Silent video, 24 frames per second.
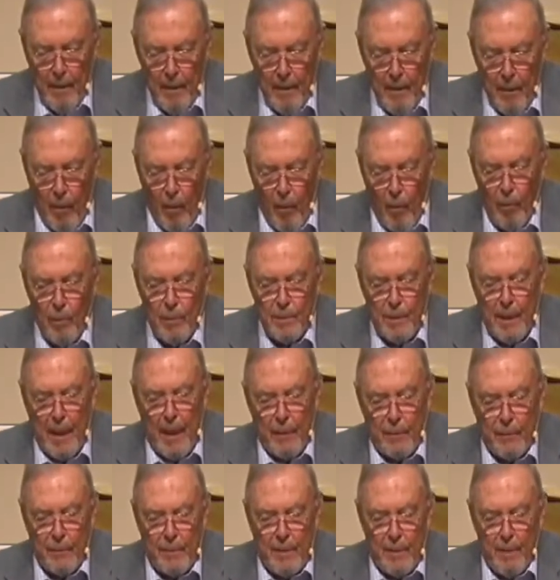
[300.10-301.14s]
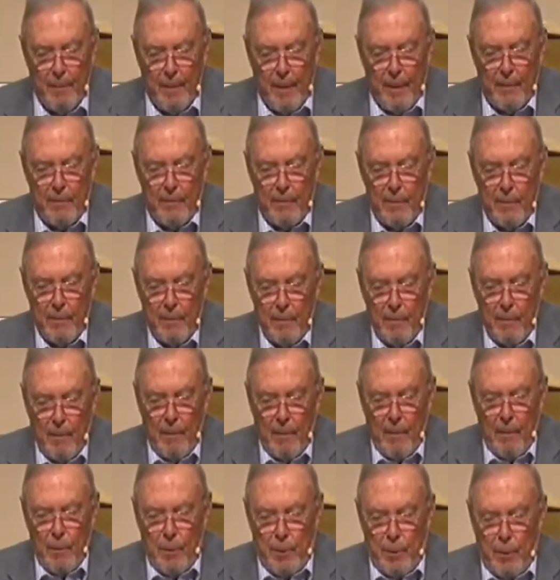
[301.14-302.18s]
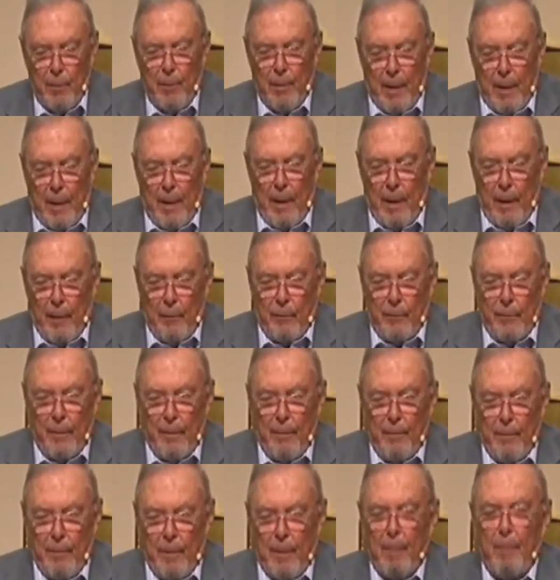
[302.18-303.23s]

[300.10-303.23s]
Old Testament Judaism, the